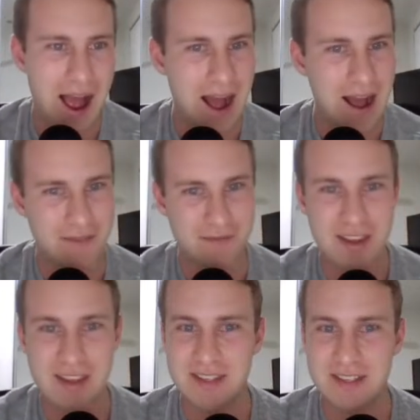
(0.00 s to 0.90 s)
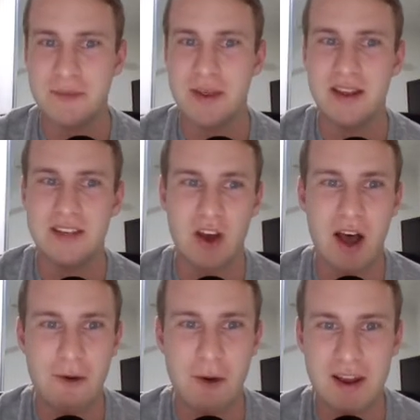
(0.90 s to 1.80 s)
I think it's going to be a
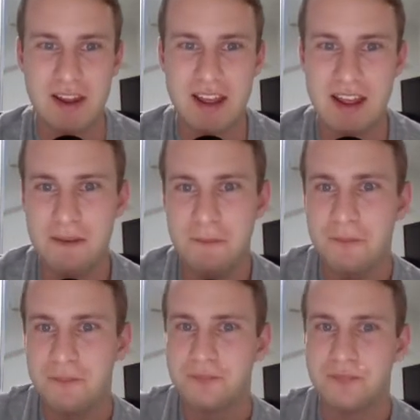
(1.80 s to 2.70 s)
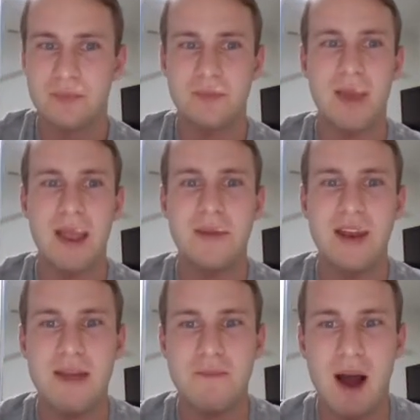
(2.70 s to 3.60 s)
tight one here. Maybe
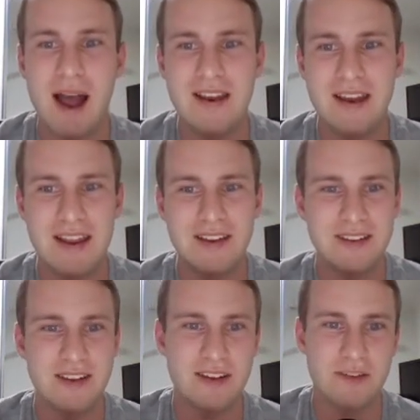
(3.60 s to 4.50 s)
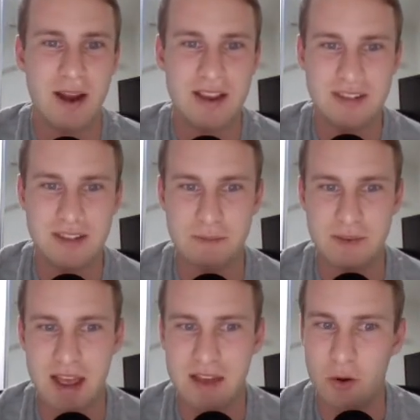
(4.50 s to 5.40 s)
they might need to raise some
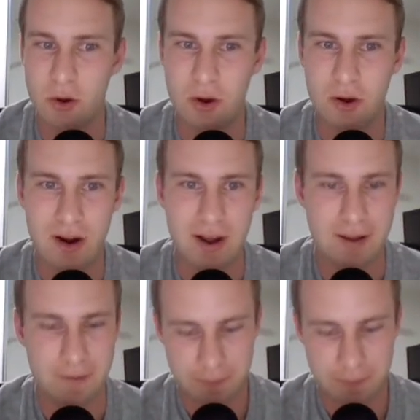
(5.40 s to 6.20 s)
debt or